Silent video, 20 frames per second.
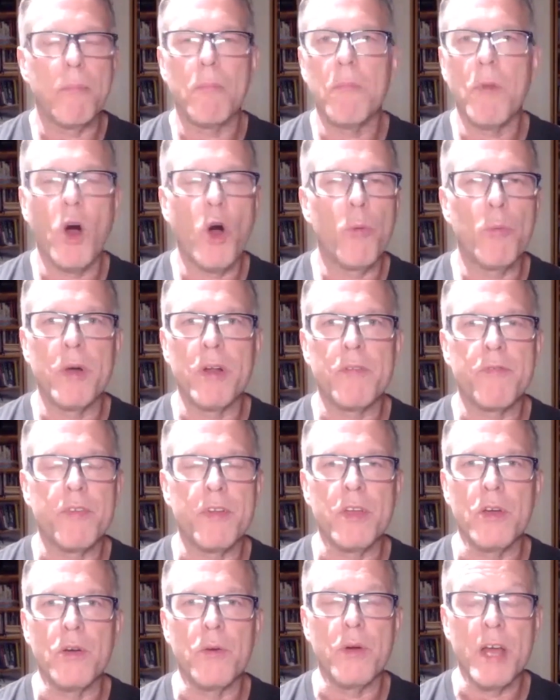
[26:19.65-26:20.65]
moment for
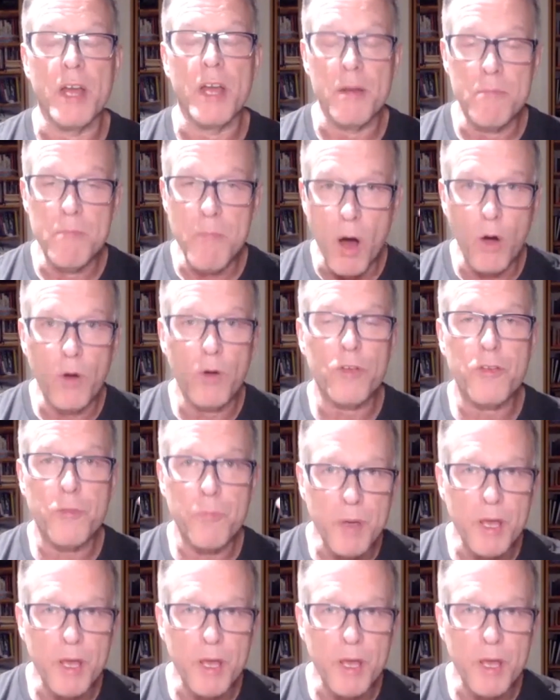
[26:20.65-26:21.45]
you. And most